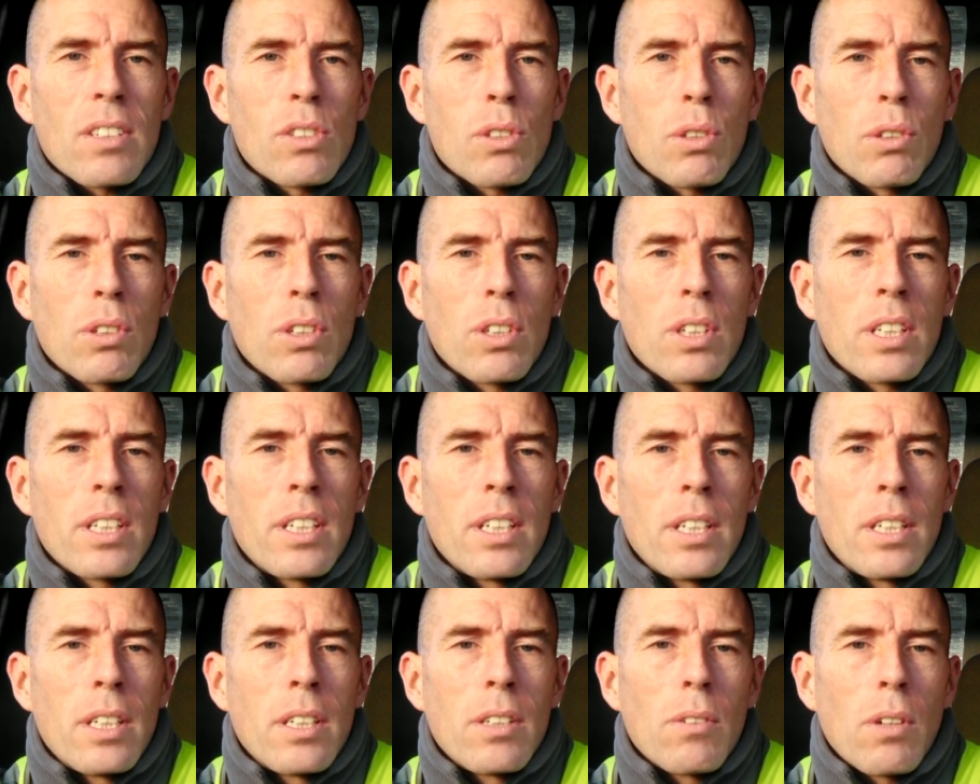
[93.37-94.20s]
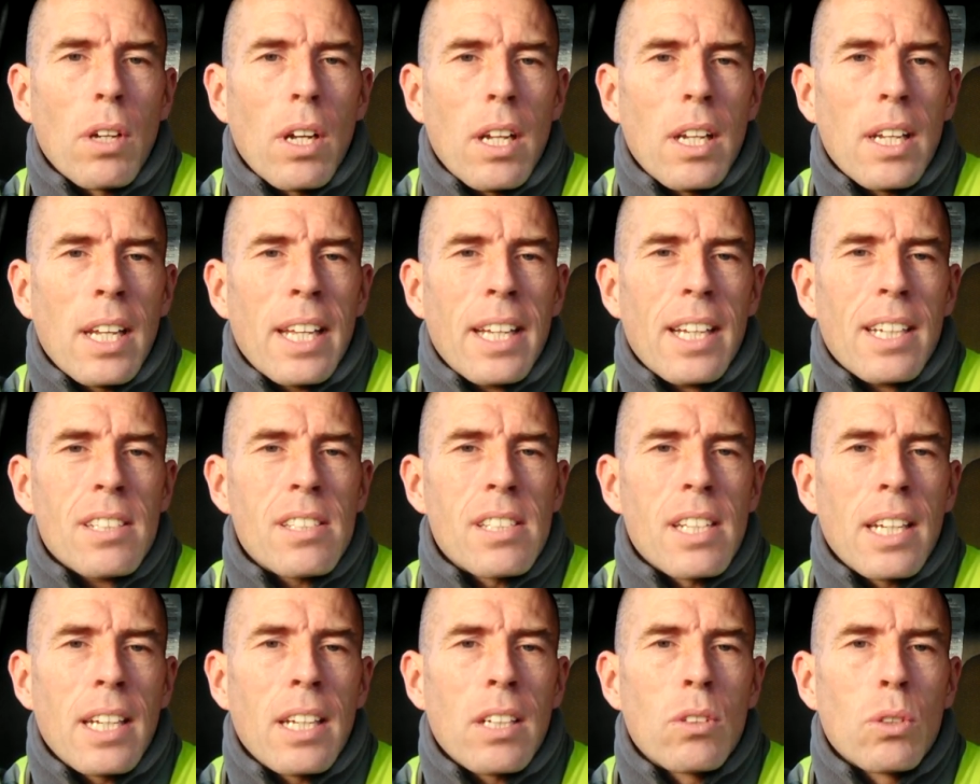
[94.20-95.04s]
So like I
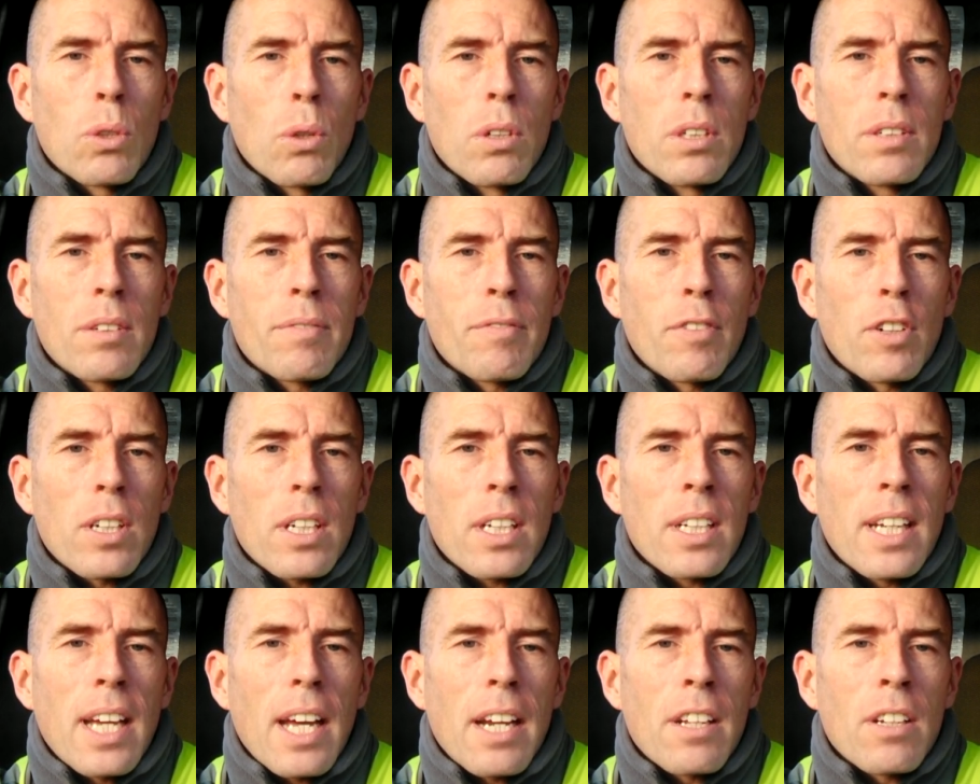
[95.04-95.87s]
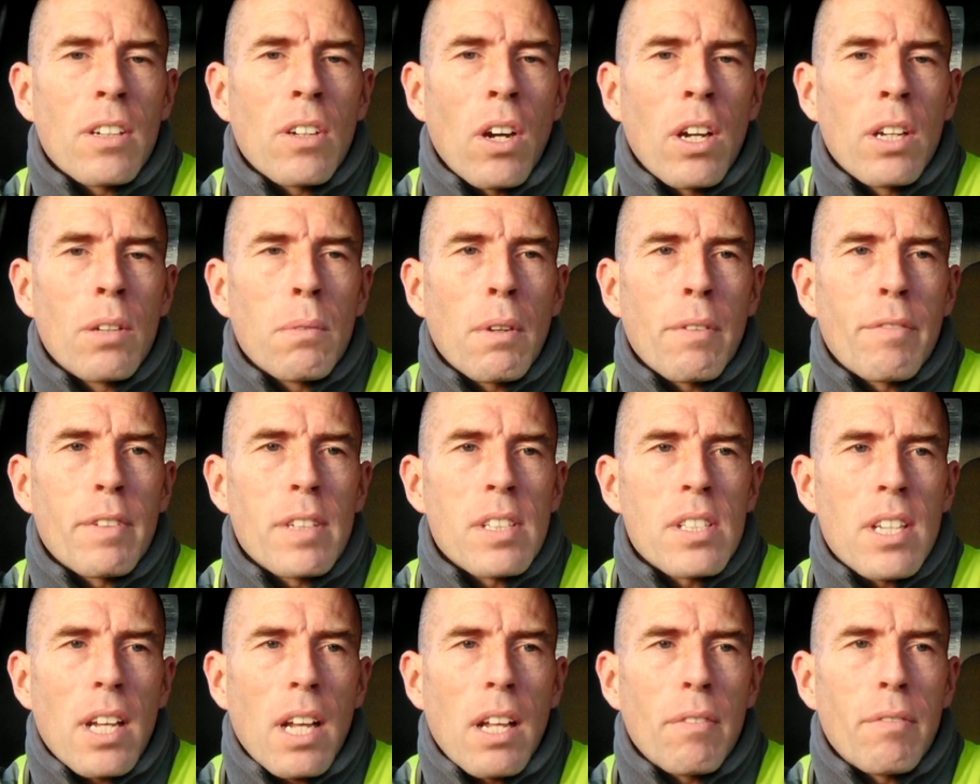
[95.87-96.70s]
say, don't fucking get annoyed with
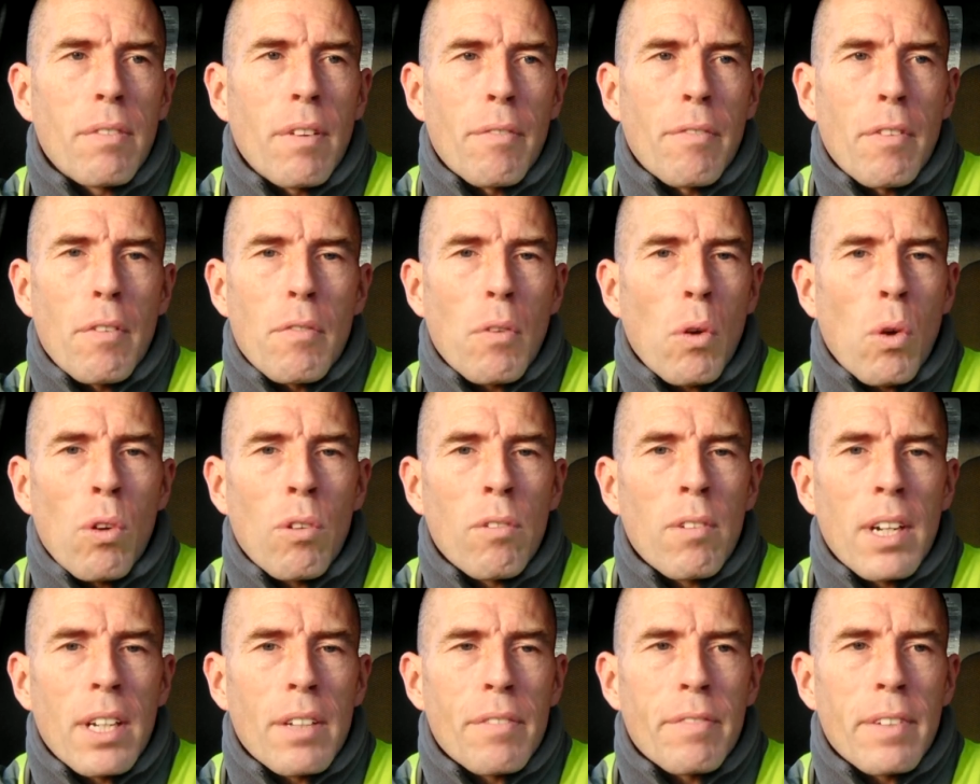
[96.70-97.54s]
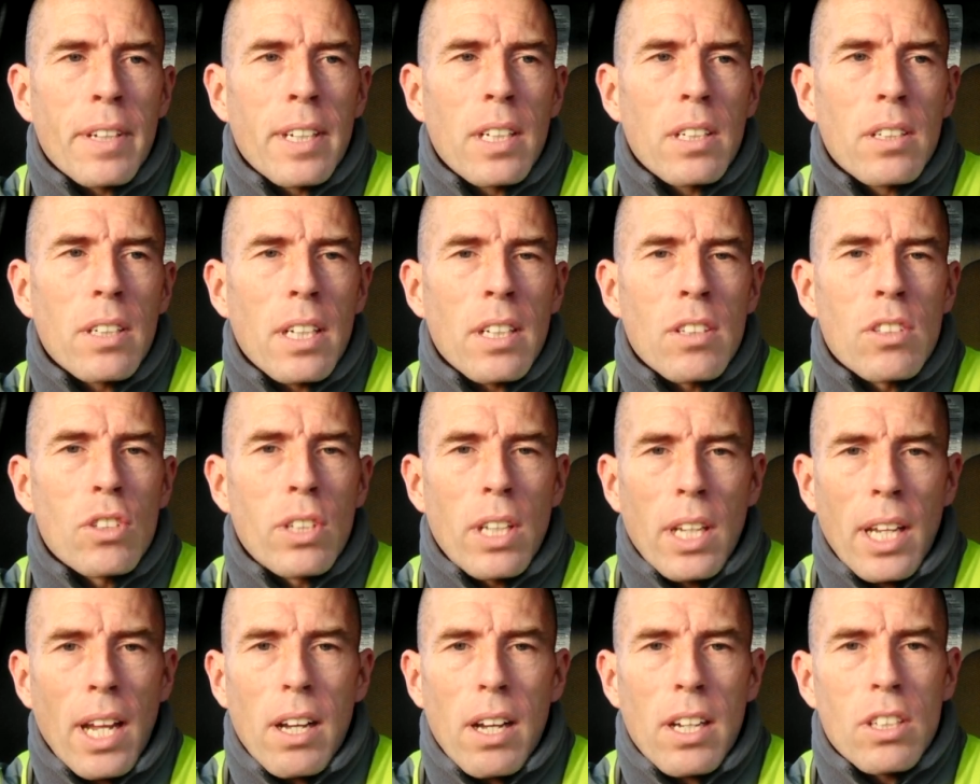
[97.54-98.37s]
yourself if you've already failed. It's
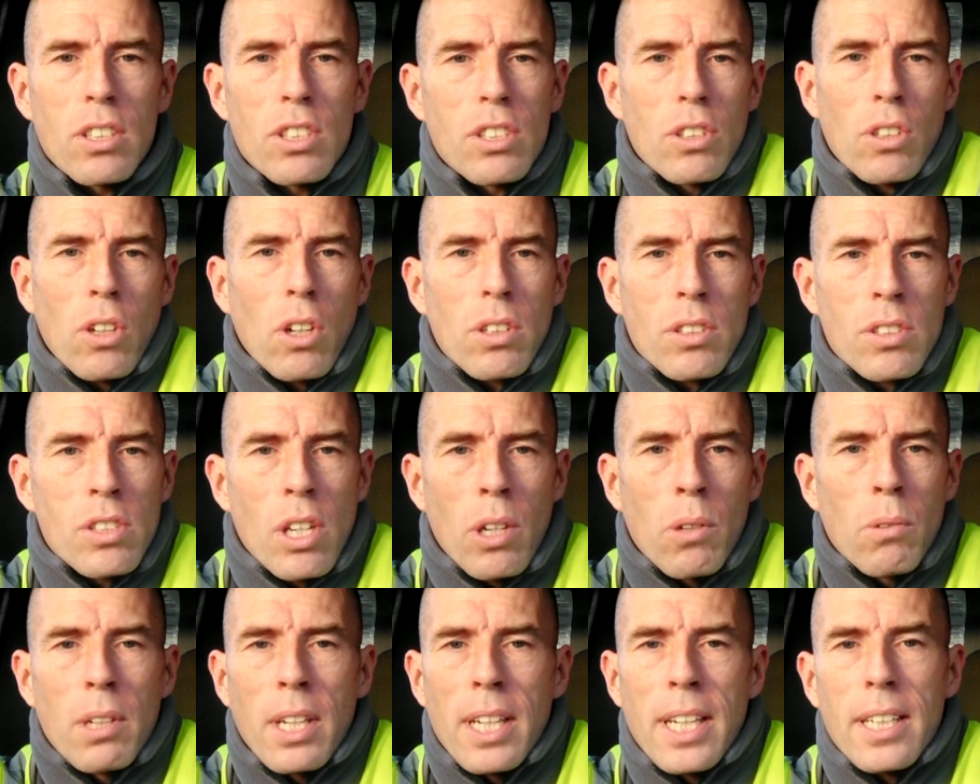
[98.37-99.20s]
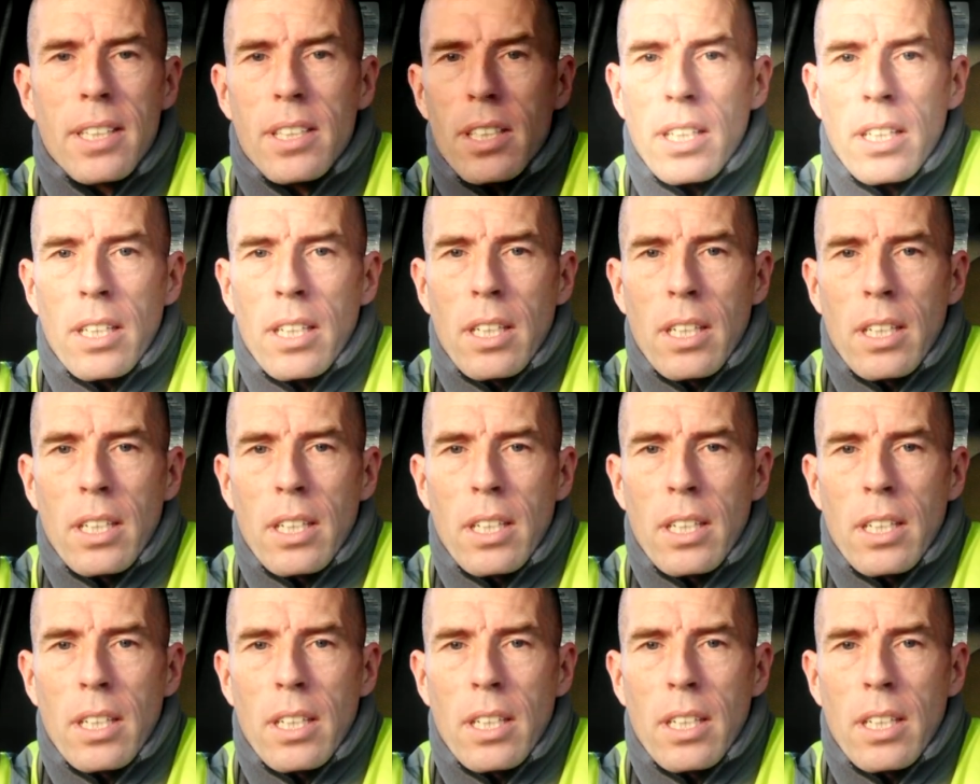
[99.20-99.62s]
not too late.